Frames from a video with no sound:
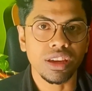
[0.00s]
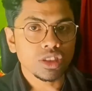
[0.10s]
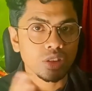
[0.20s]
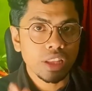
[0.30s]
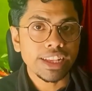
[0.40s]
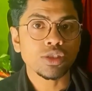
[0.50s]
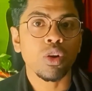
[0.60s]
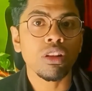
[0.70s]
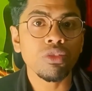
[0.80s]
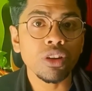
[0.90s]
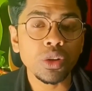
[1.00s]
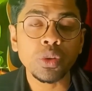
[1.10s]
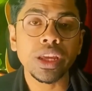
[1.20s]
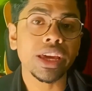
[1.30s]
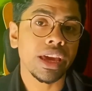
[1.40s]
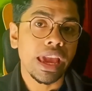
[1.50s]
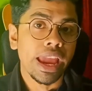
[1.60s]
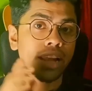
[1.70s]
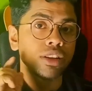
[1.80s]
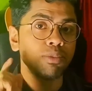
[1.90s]
So that's all for today,
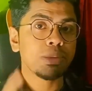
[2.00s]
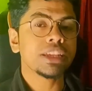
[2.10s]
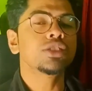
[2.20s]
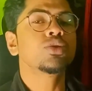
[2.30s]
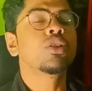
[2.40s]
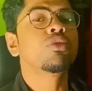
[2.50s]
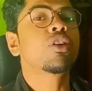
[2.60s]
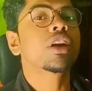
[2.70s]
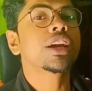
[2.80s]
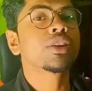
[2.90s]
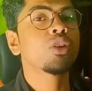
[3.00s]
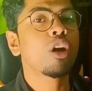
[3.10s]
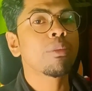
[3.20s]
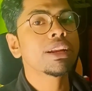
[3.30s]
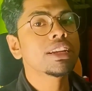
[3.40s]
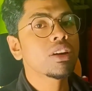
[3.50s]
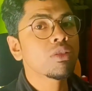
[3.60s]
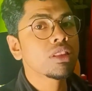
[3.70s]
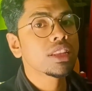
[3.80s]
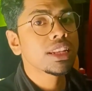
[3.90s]
and please don't forget to comment down
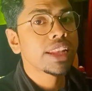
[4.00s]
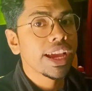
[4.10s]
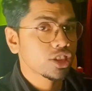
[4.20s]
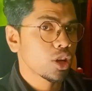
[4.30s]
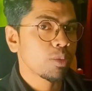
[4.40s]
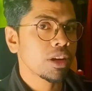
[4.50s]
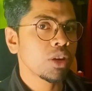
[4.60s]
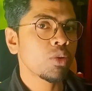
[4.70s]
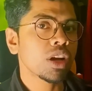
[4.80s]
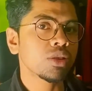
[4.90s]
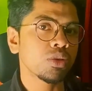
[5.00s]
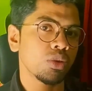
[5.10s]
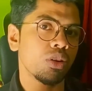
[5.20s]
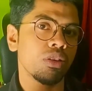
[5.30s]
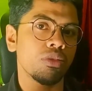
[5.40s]
the next topic you want to know